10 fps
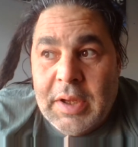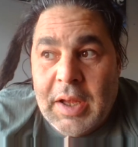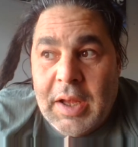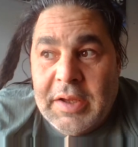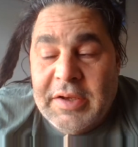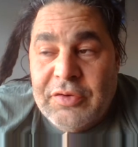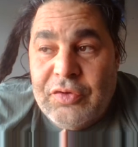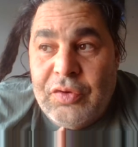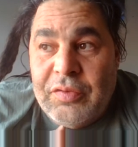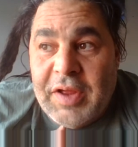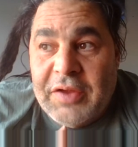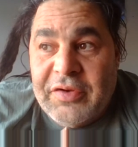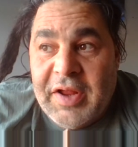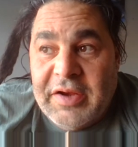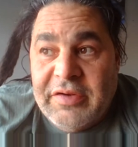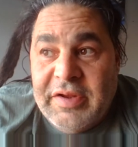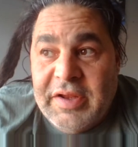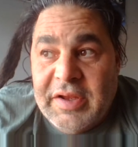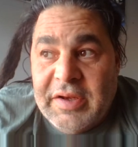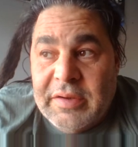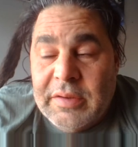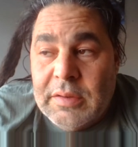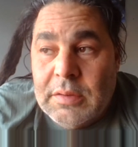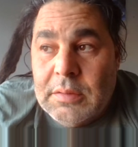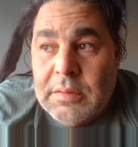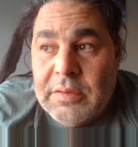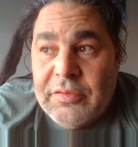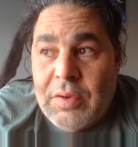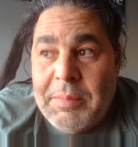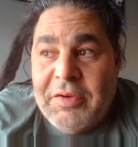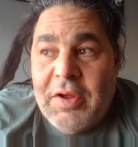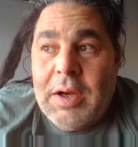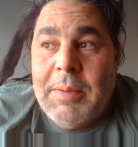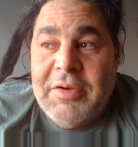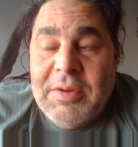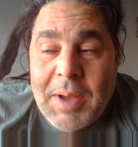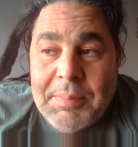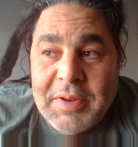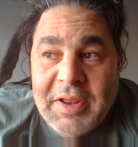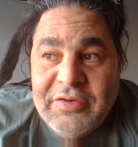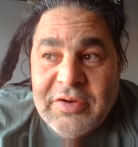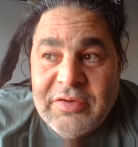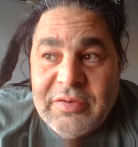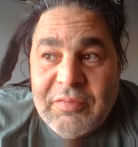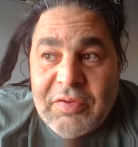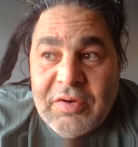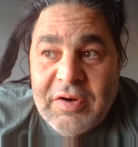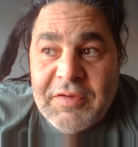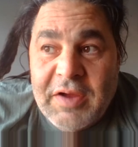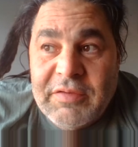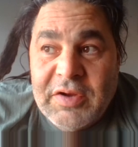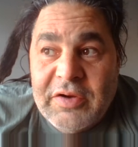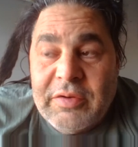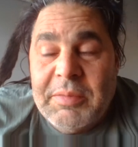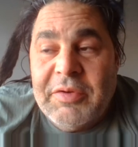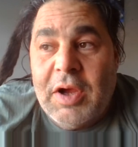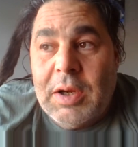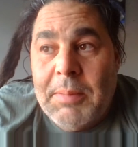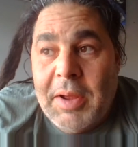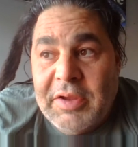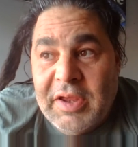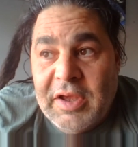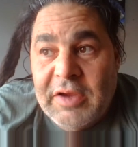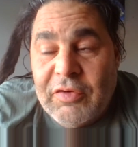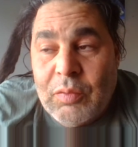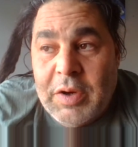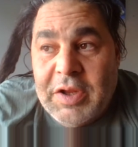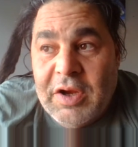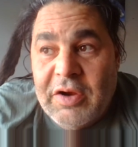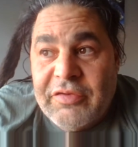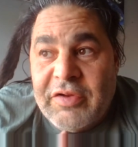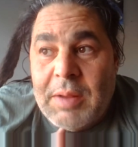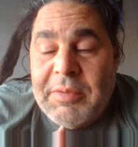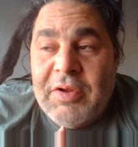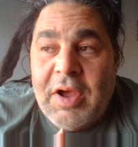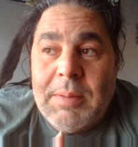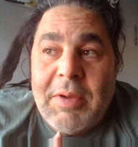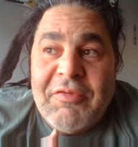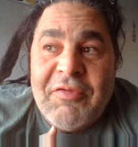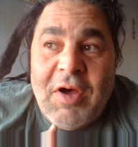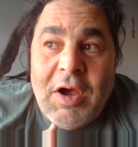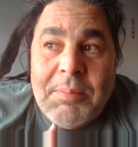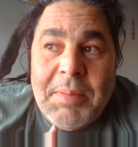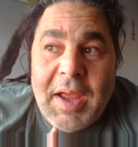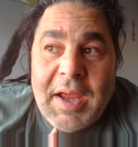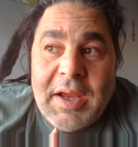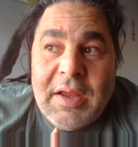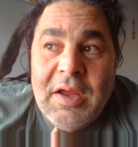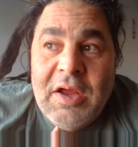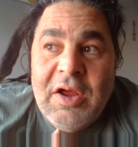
in 2019. So I've been talking about depopulationism for 35 years. I've been talking about gig for 20 years. And I've been talking about FogBank